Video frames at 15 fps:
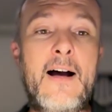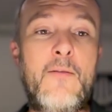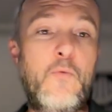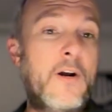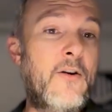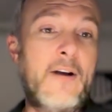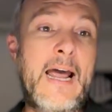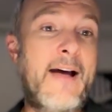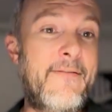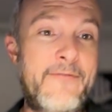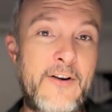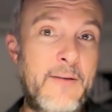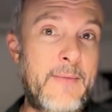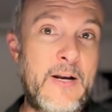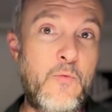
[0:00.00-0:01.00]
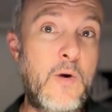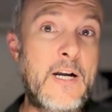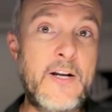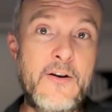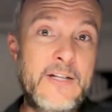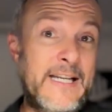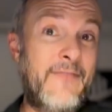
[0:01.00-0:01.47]
We don't have very many
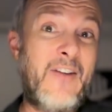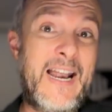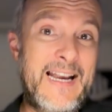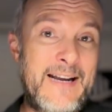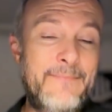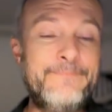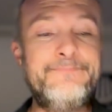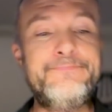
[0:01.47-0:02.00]
windows, if any.